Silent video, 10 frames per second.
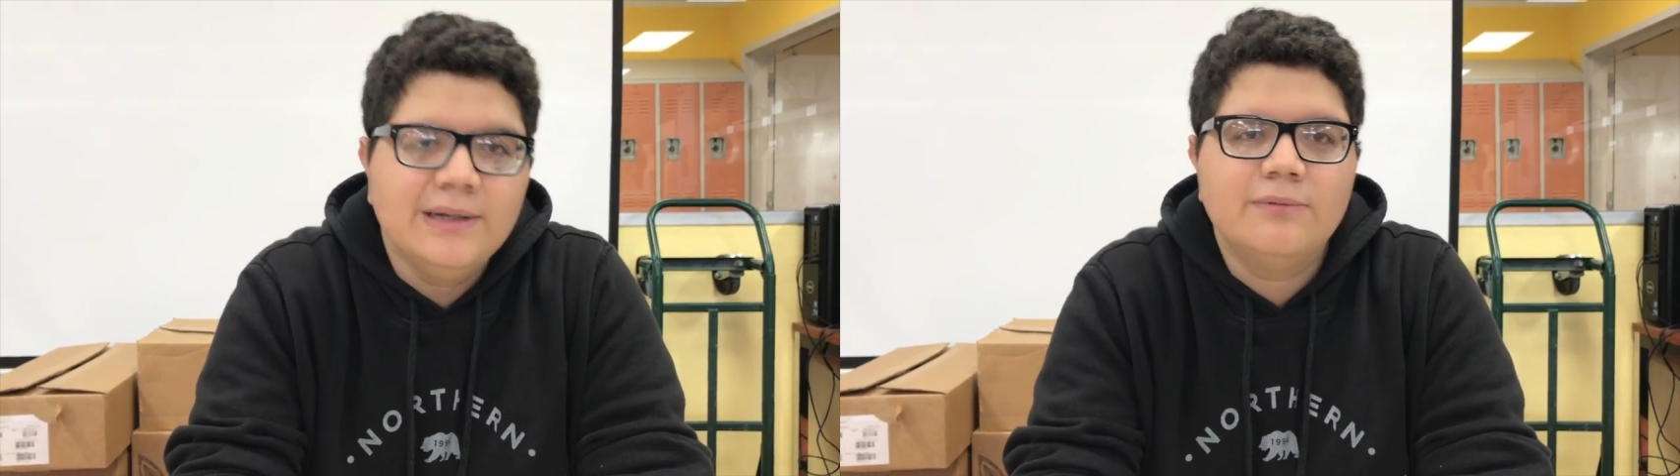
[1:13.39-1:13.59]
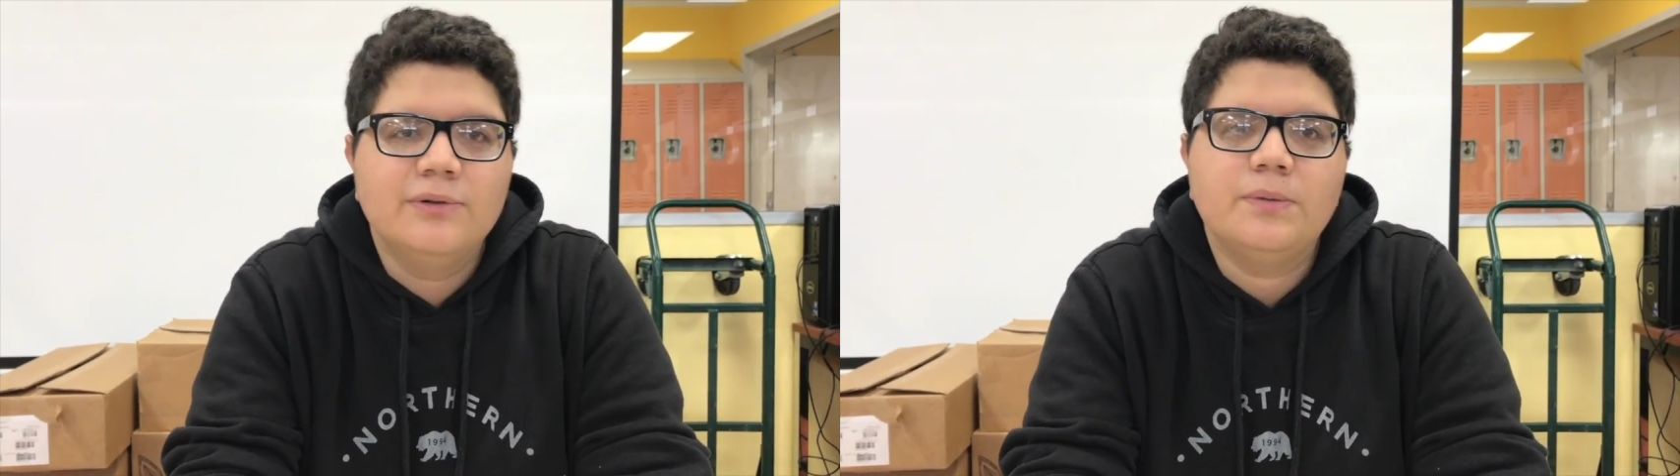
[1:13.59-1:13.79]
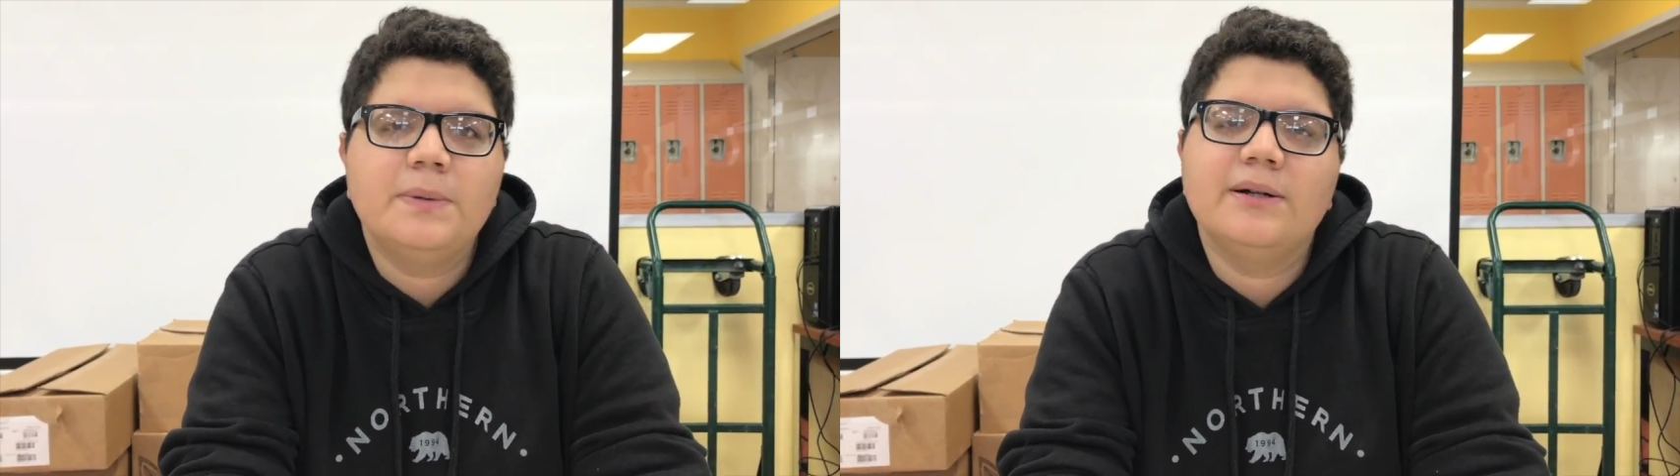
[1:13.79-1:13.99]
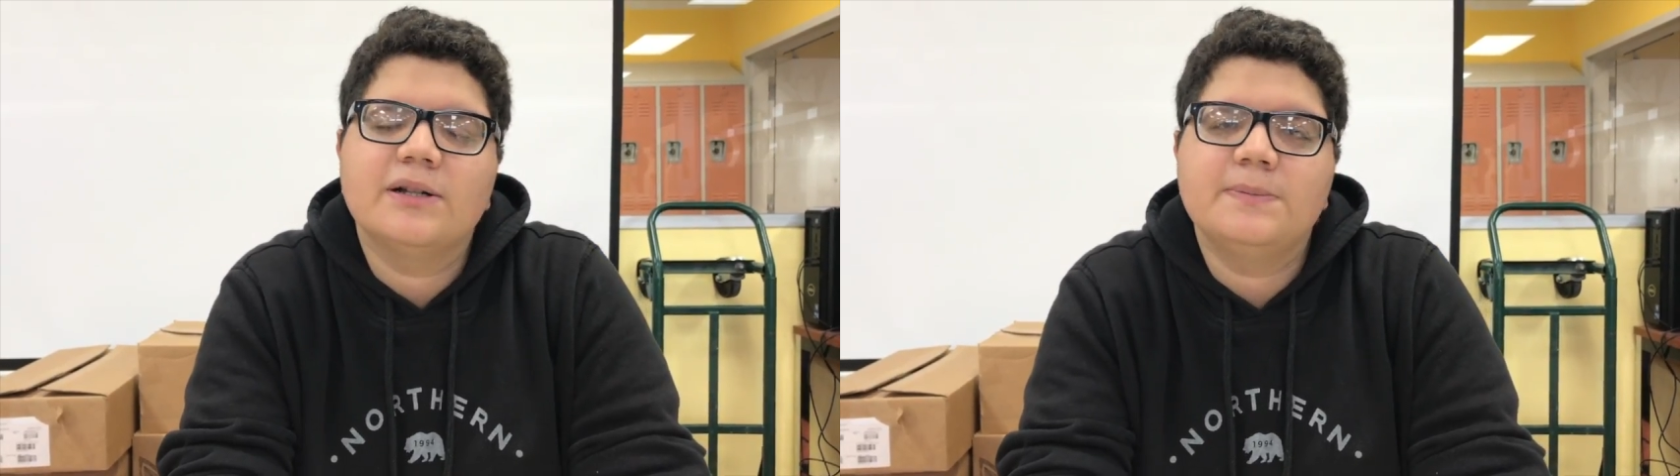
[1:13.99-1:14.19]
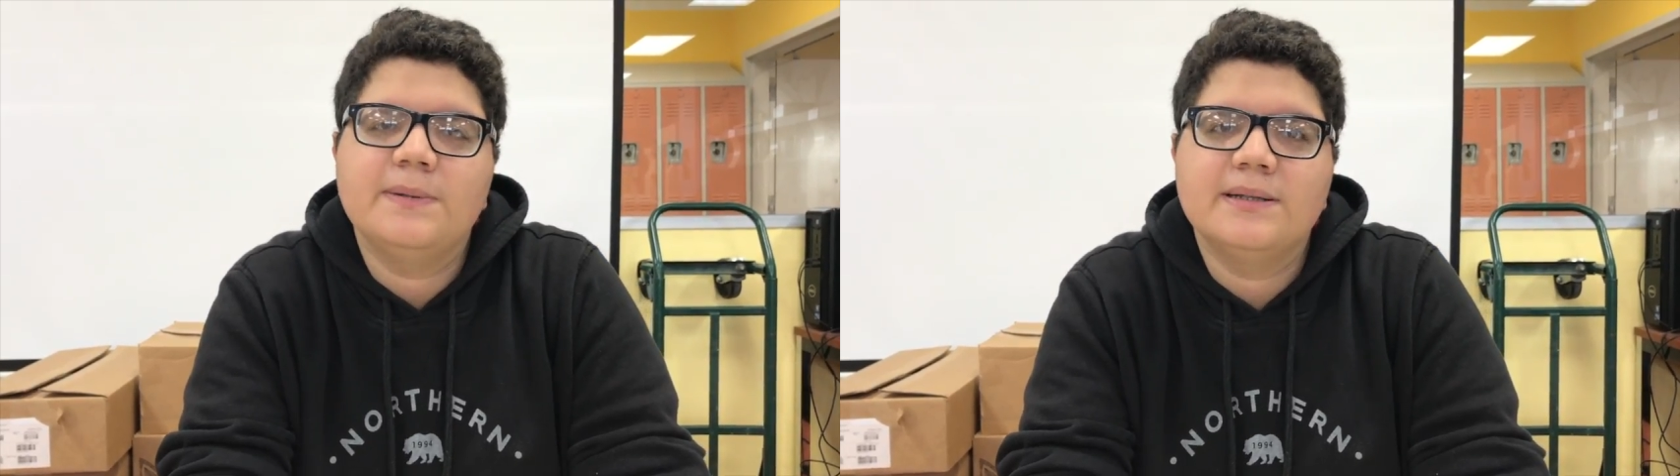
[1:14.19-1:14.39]
We wrote about our
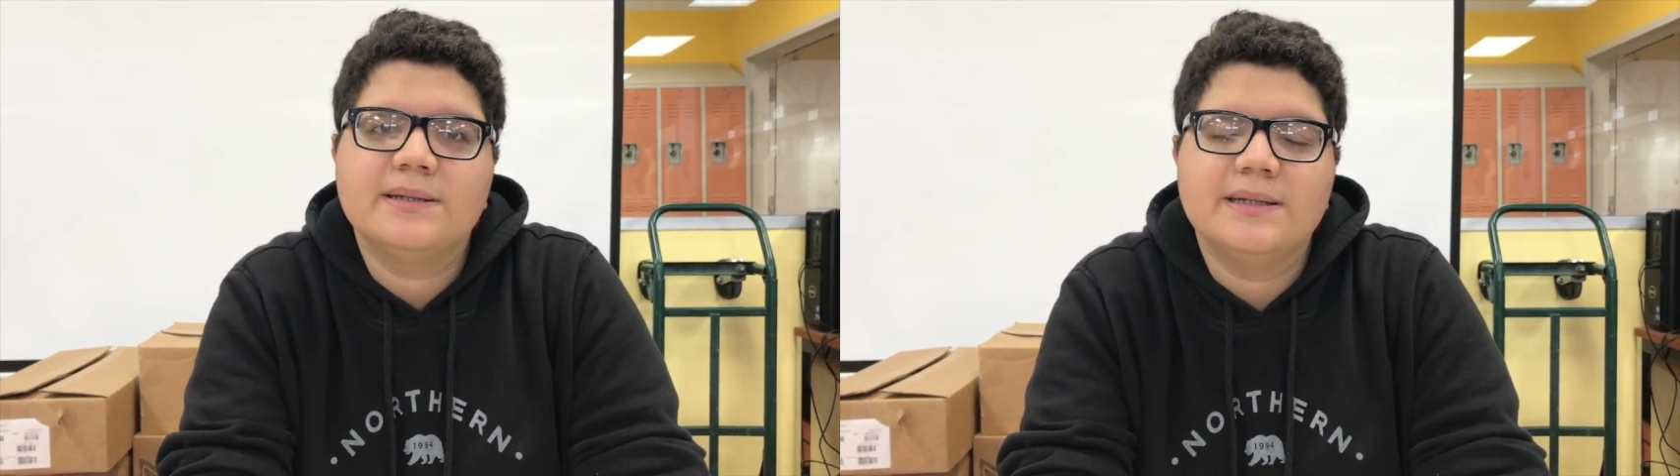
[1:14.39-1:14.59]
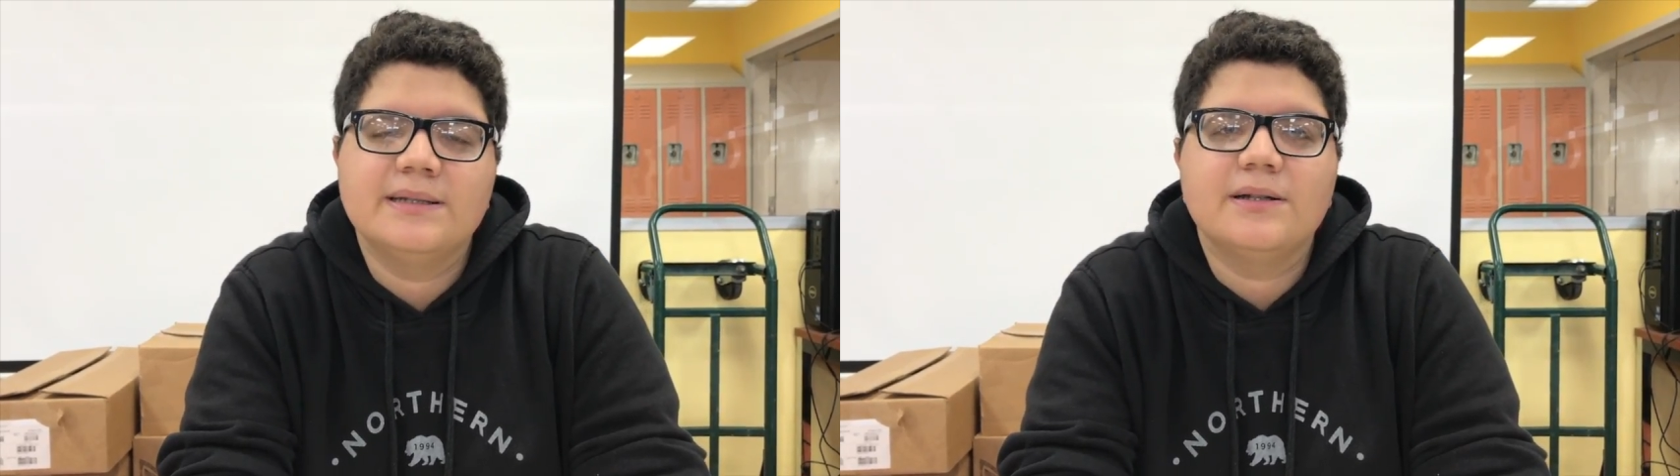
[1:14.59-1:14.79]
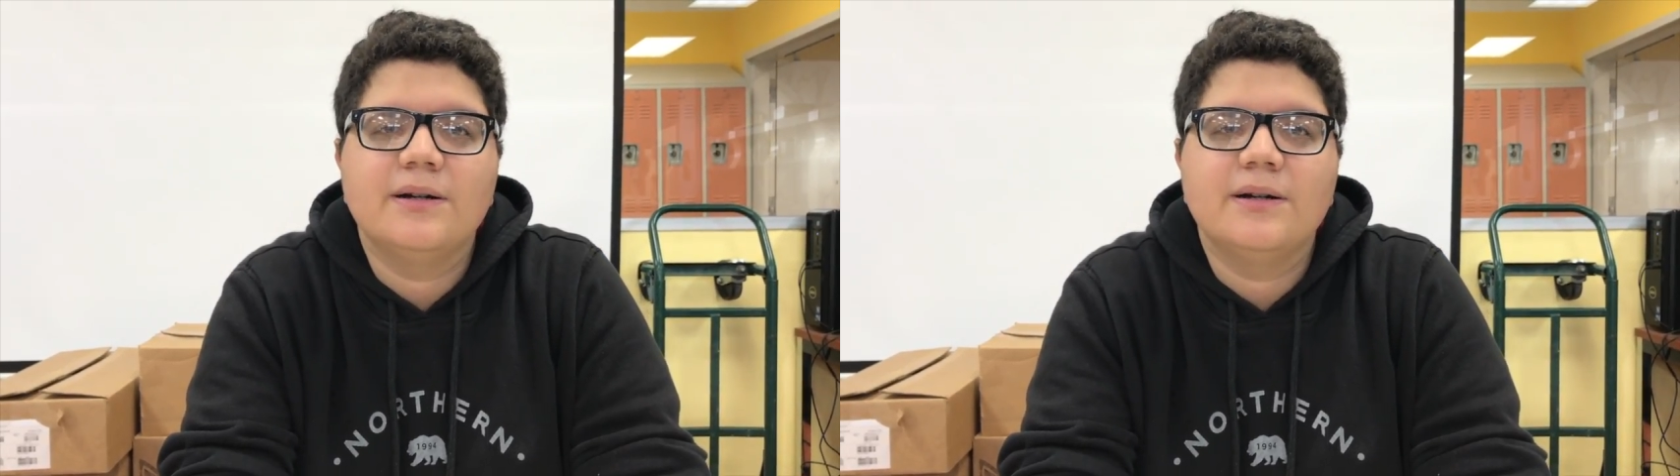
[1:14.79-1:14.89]
experiences